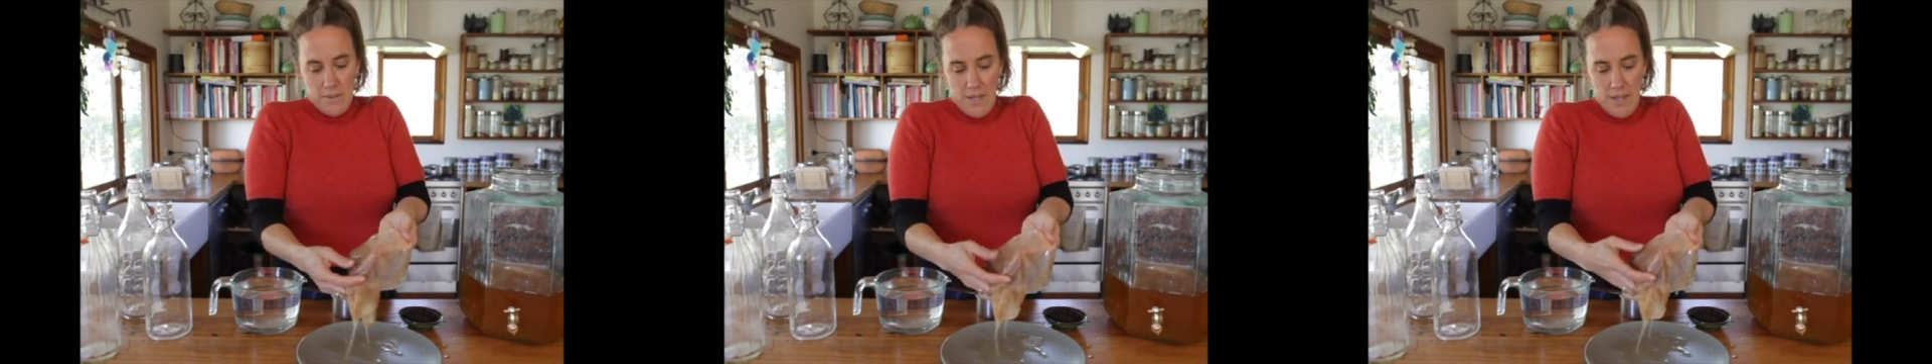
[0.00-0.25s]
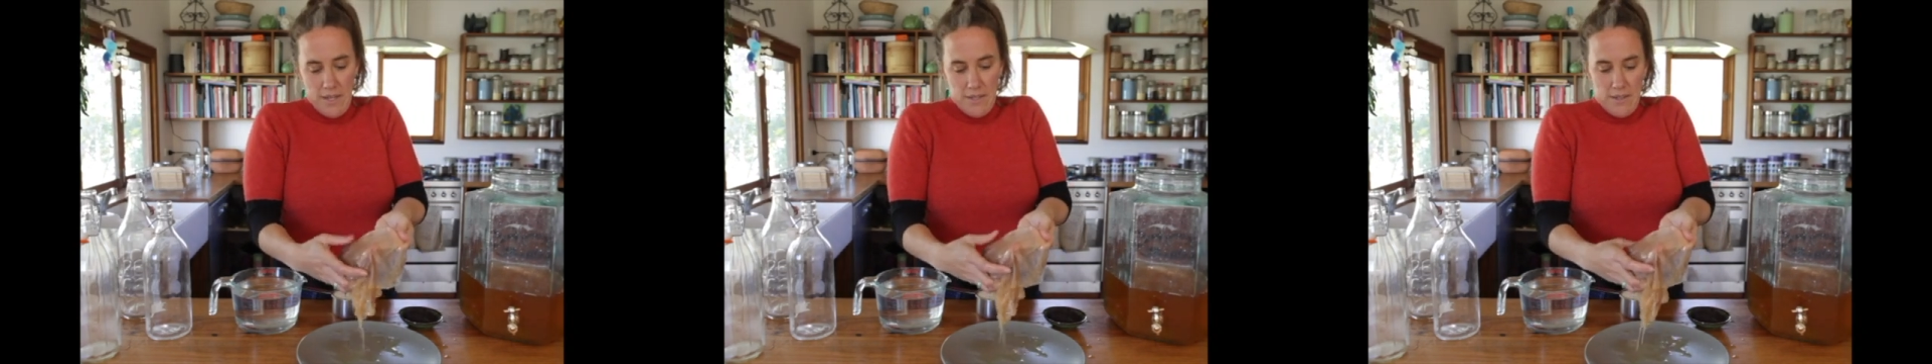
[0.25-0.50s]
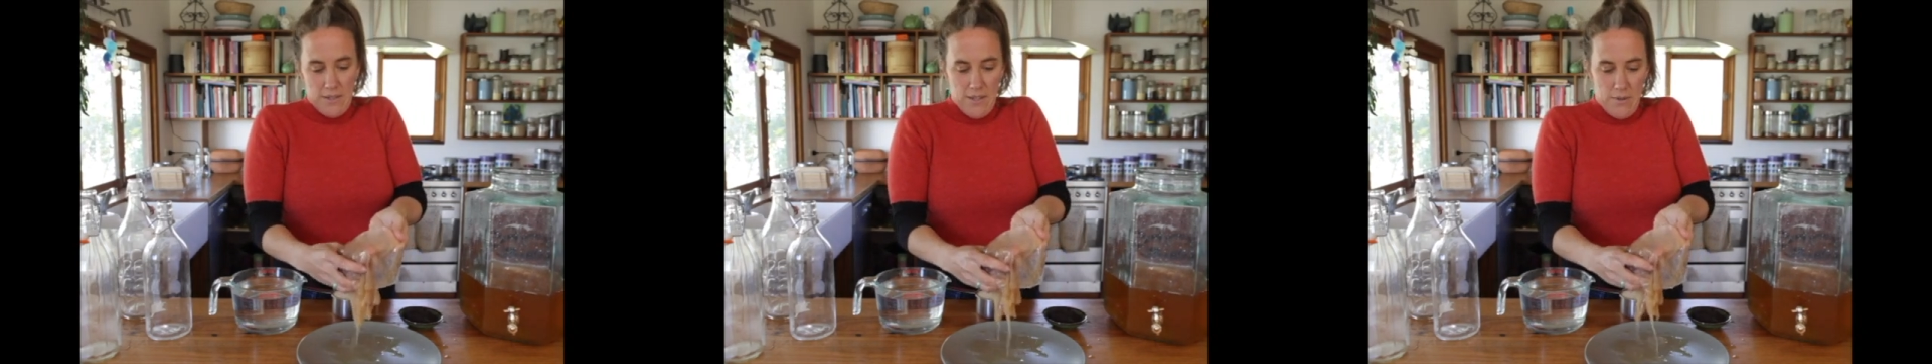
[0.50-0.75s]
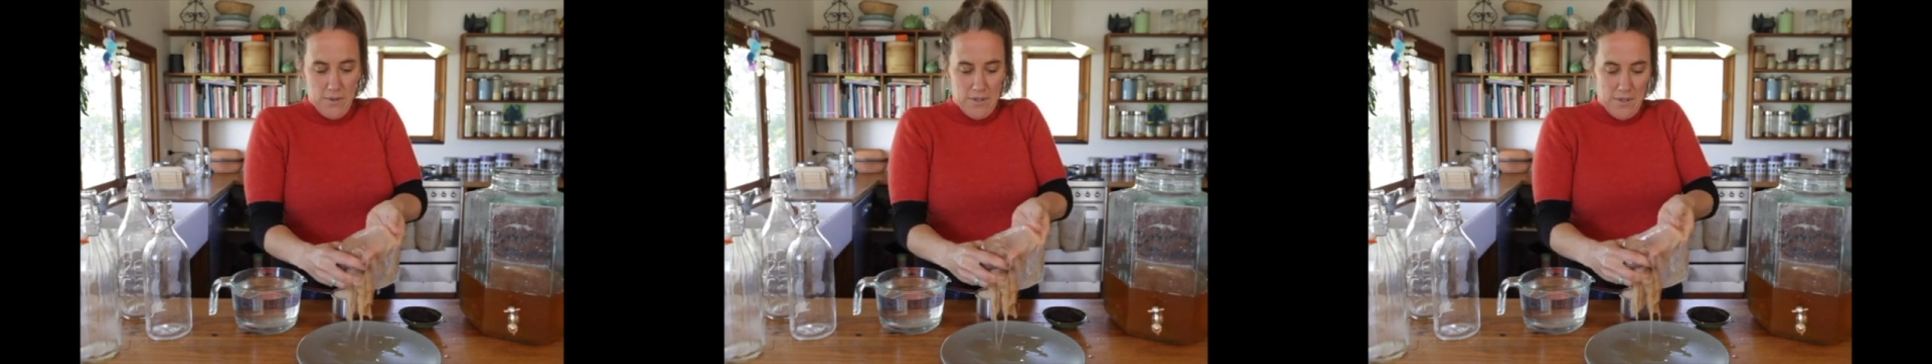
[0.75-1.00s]
saying that
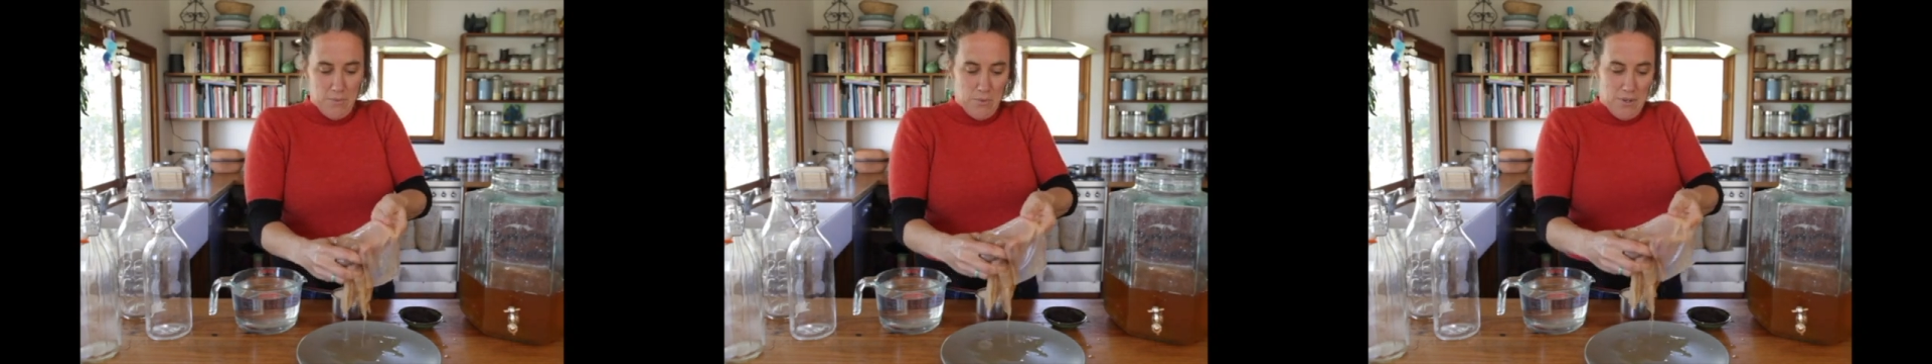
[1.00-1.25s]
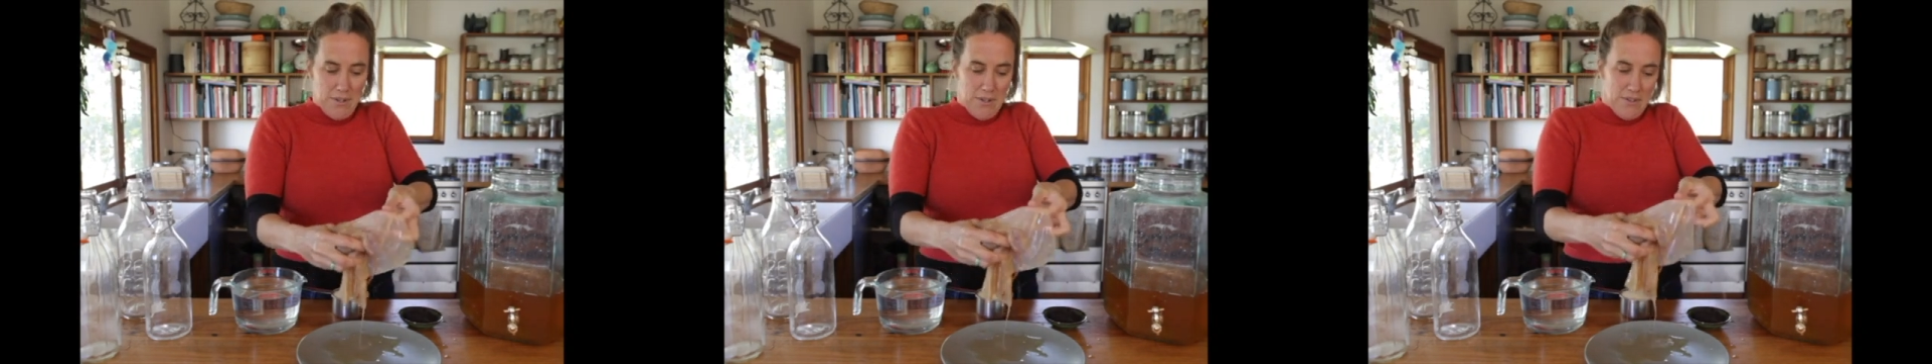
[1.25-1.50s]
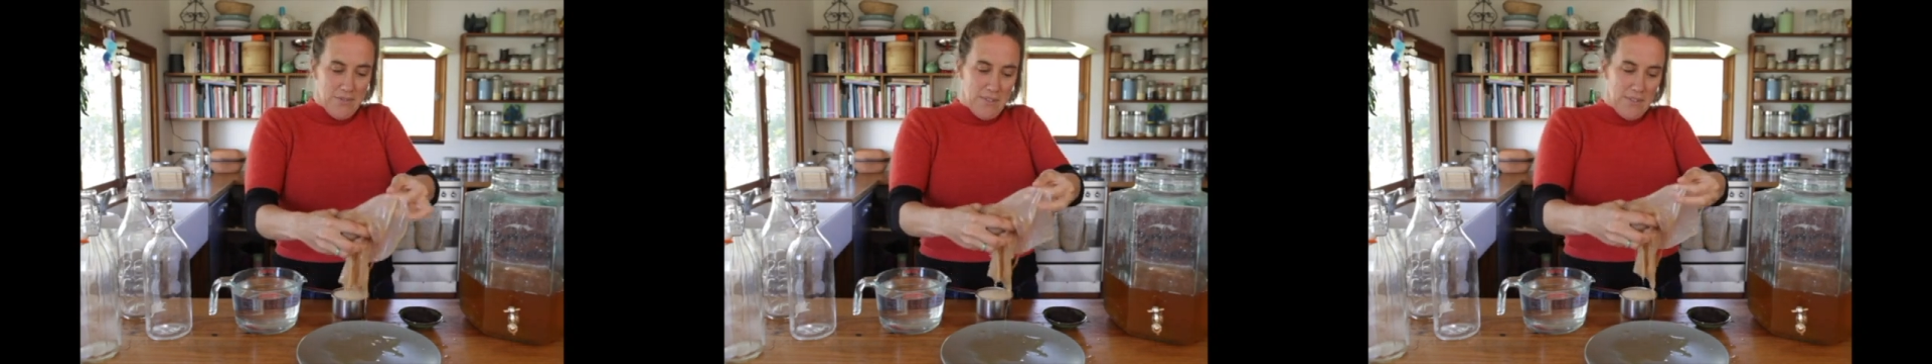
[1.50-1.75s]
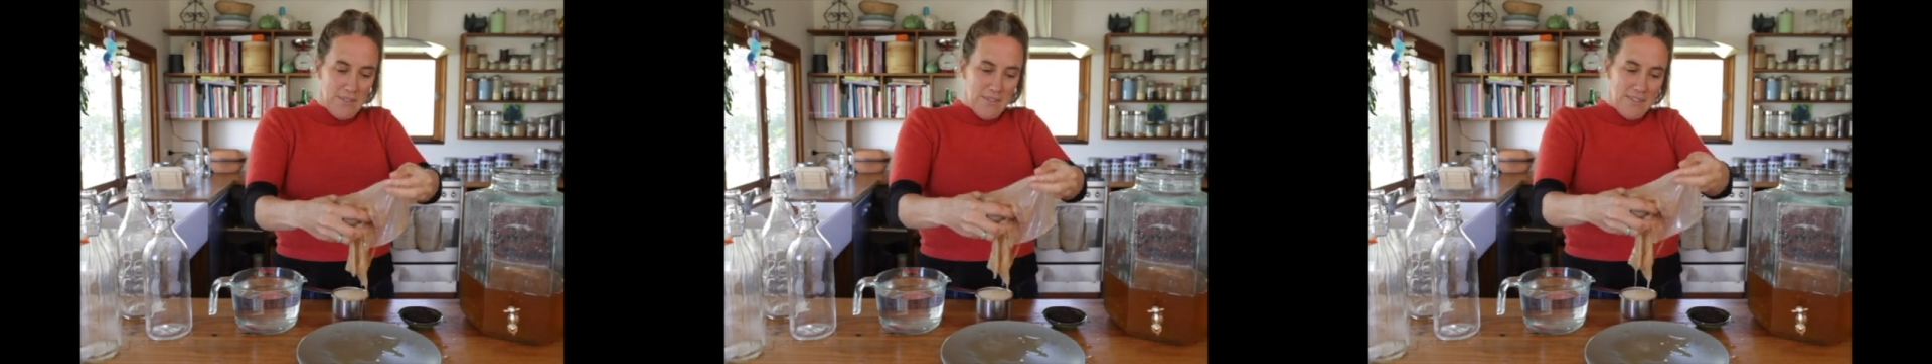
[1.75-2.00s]
they were going to bring it
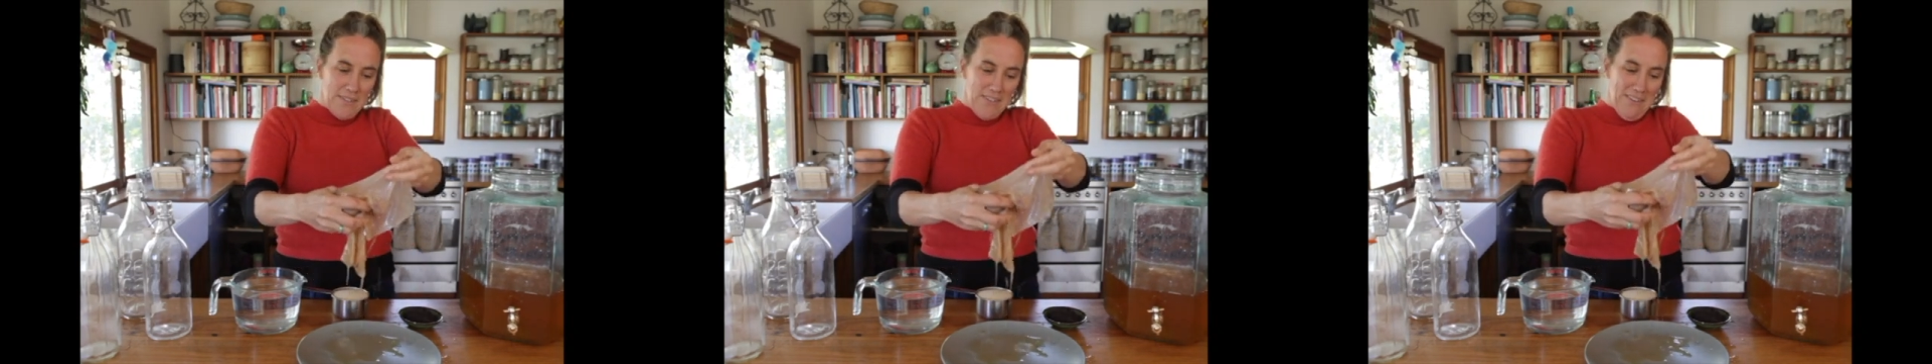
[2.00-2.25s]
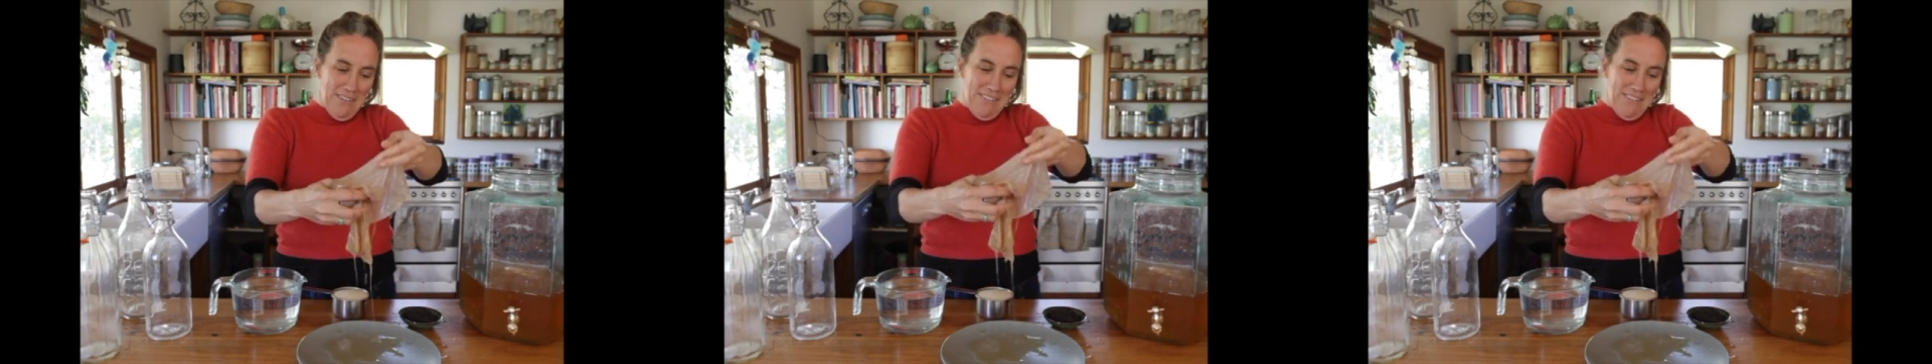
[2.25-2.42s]
over. So